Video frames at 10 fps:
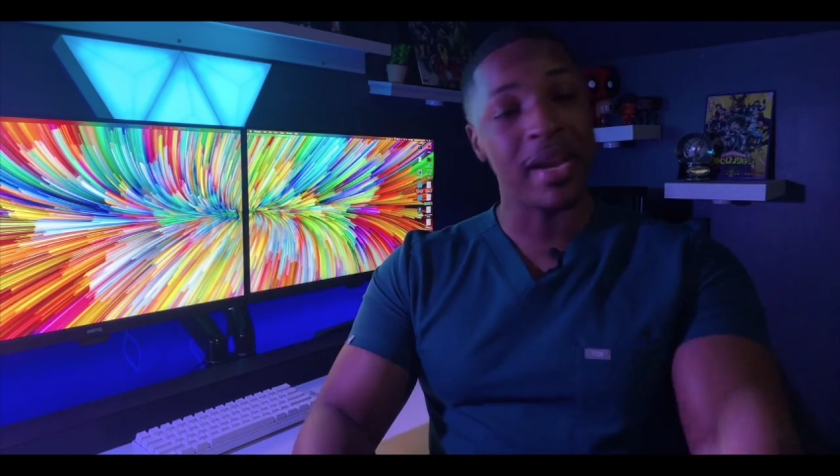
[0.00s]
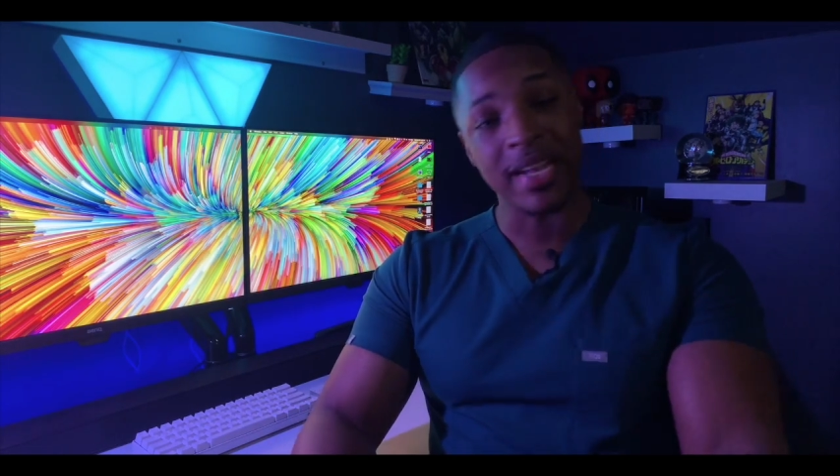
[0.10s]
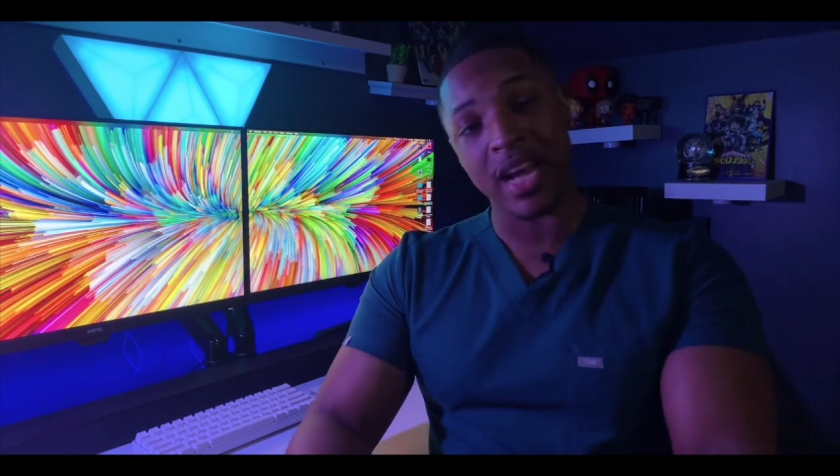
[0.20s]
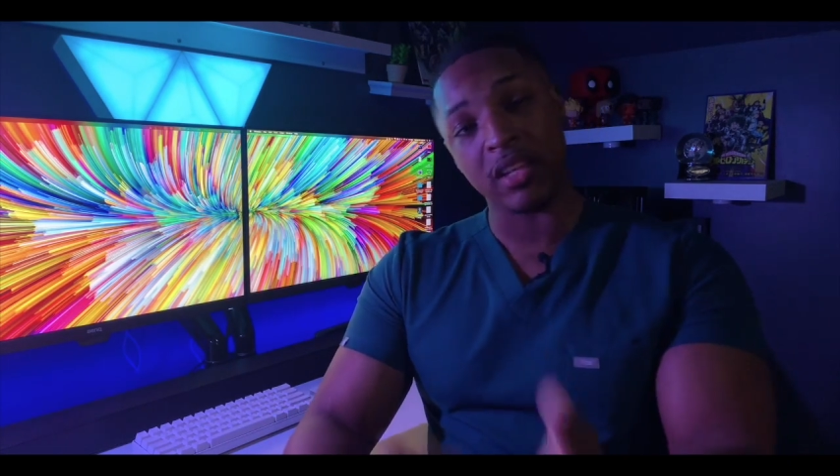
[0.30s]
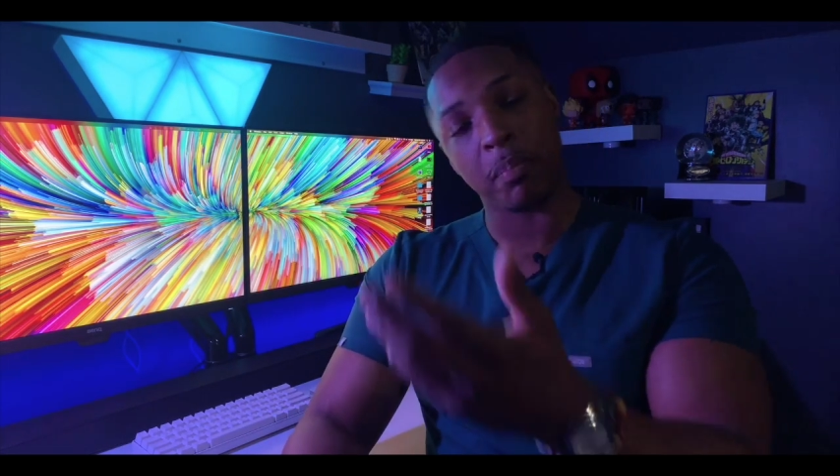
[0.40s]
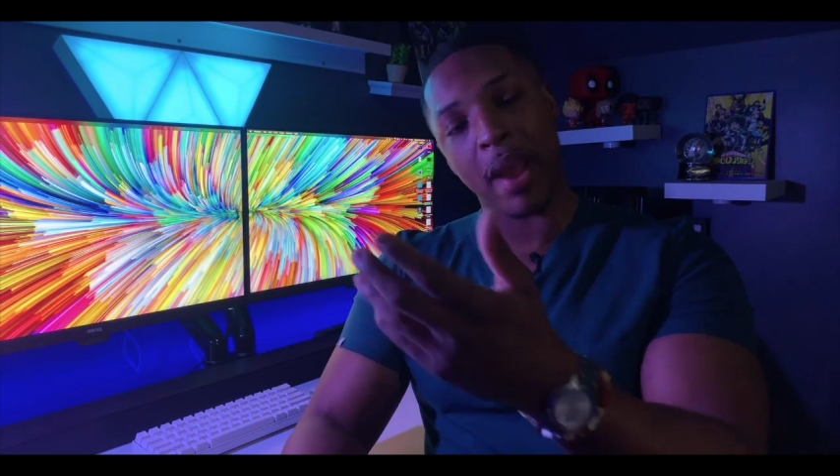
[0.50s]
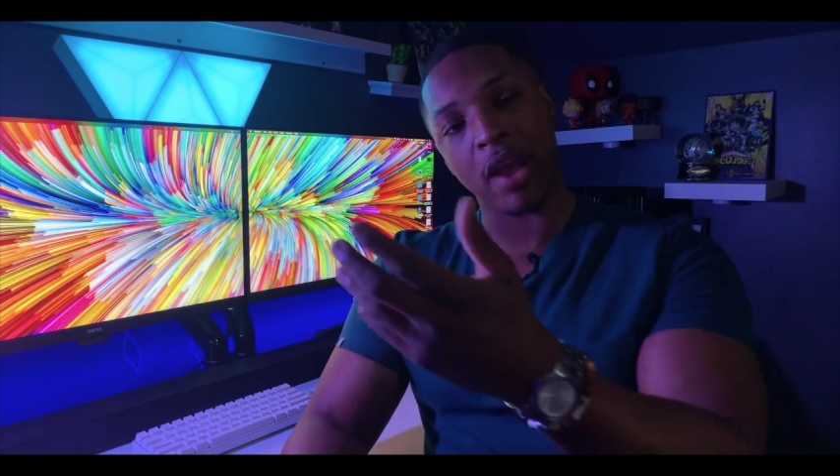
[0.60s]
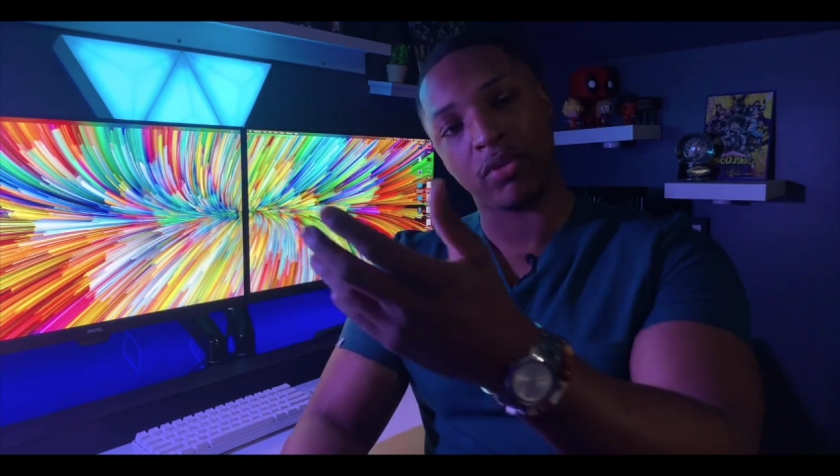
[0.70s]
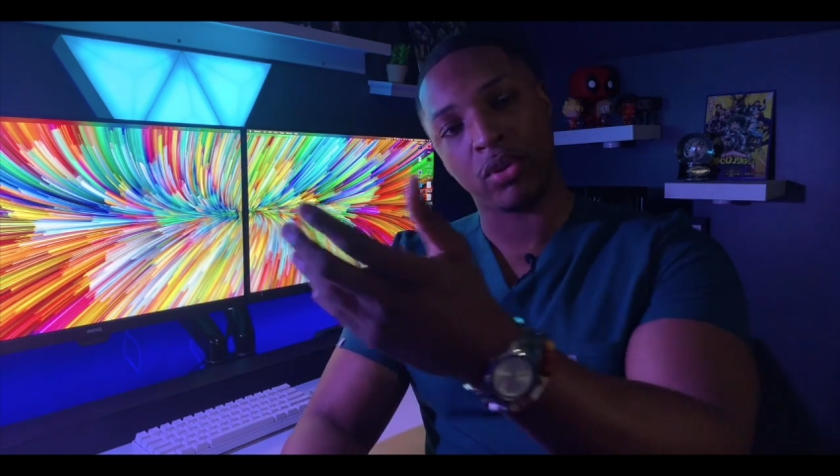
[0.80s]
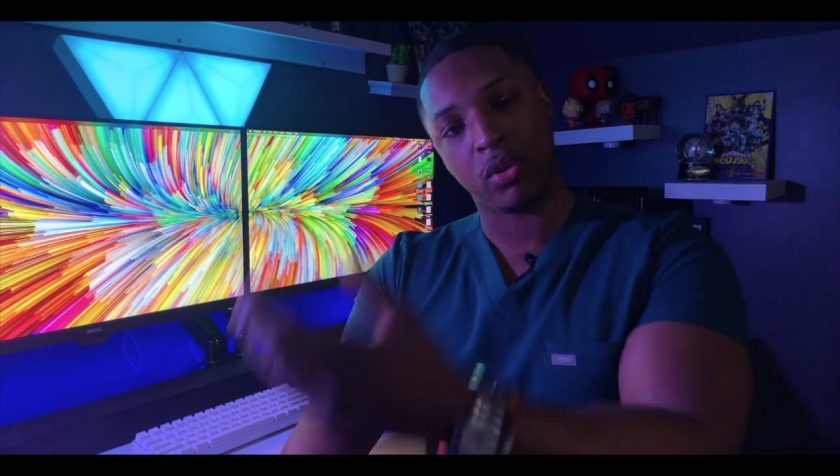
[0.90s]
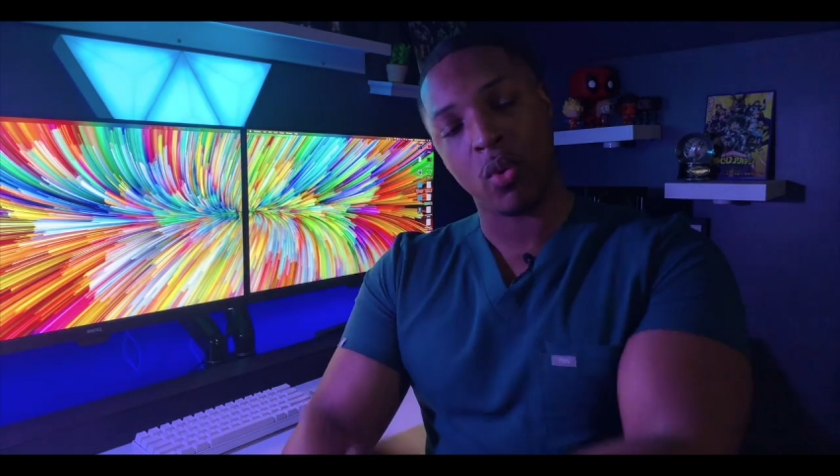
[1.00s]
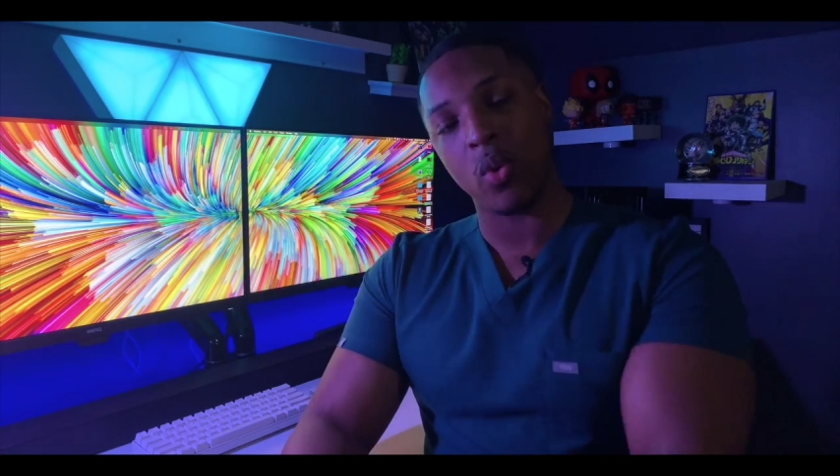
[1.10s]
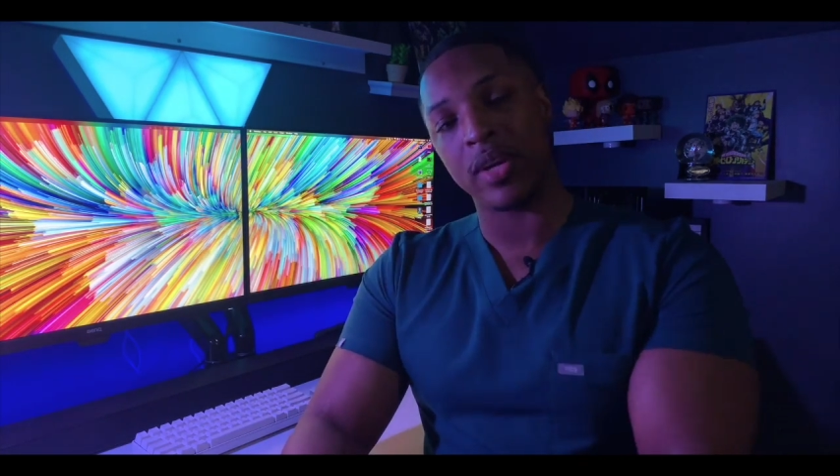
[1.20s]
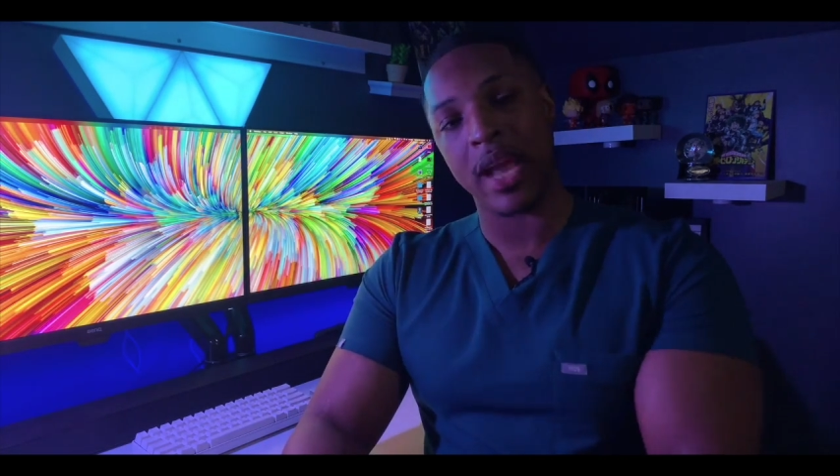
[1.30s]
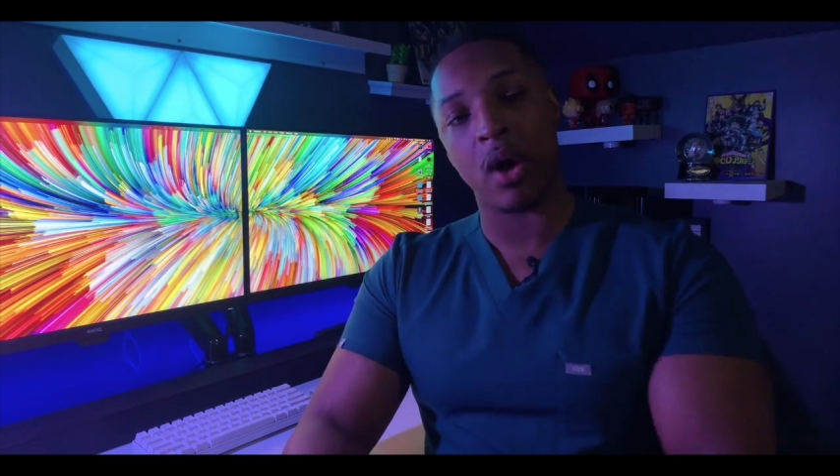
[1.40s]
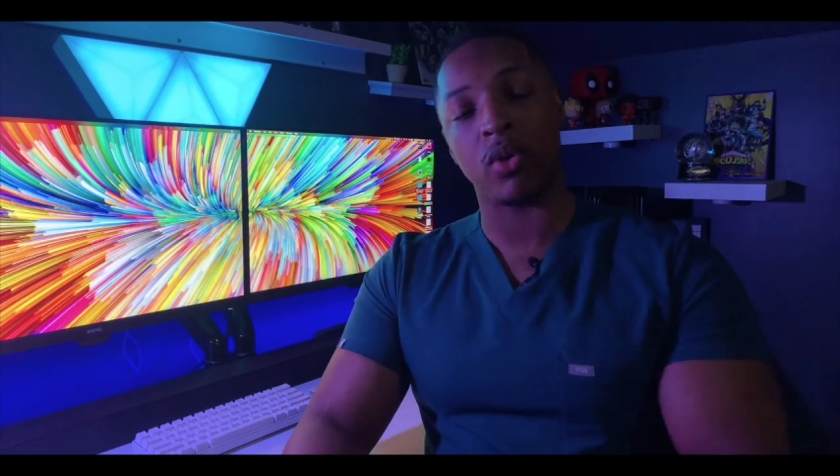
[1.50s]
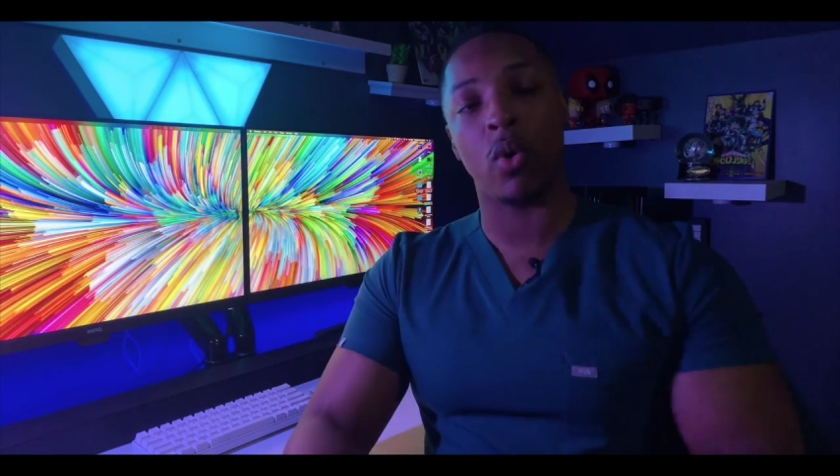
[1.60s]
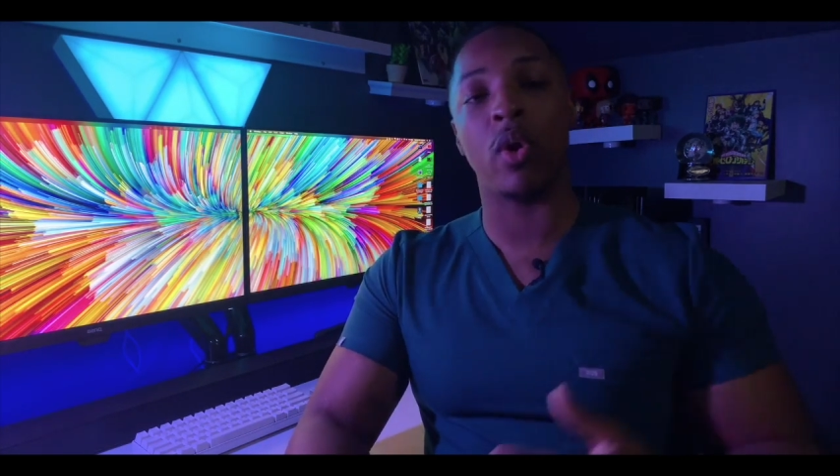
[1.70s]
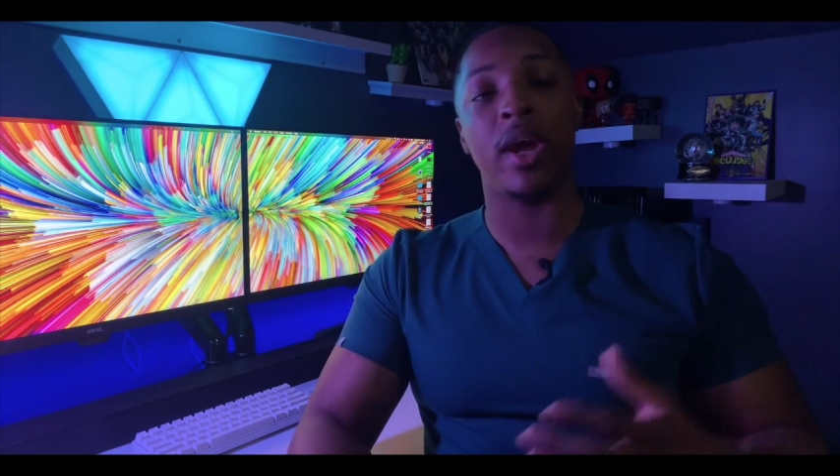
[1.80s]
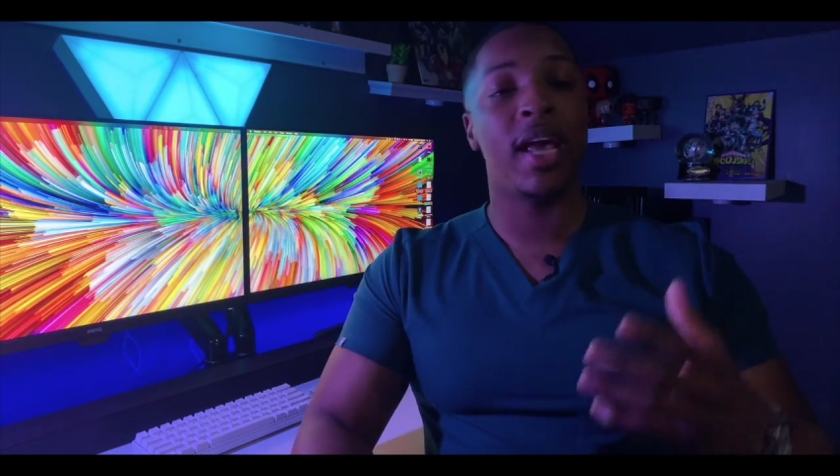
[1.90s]
been down the path that you're going down
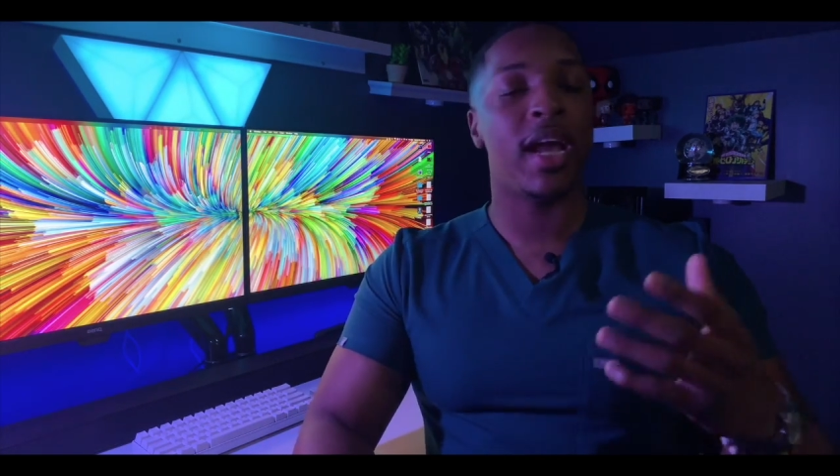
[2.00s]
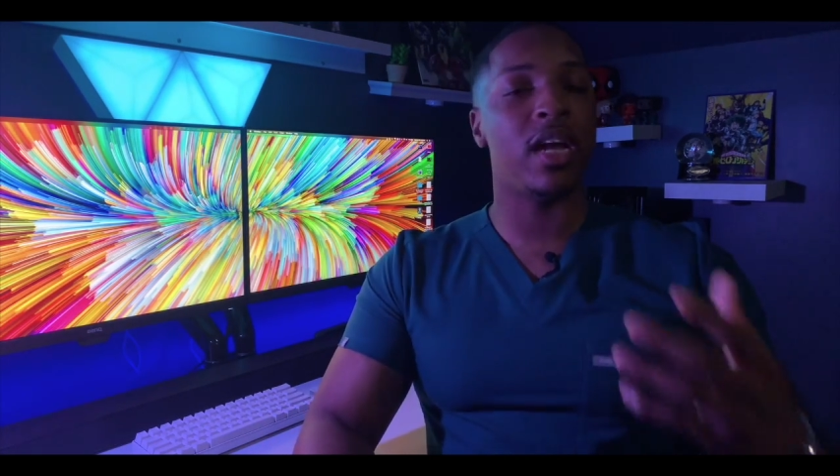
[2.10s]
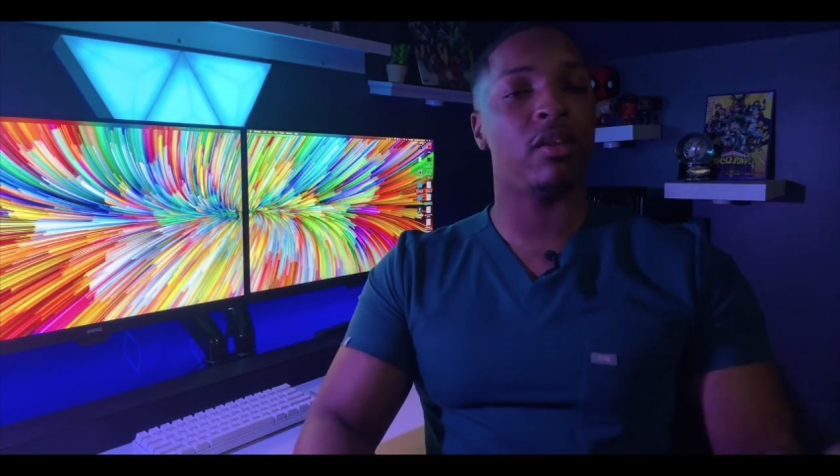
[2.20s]
or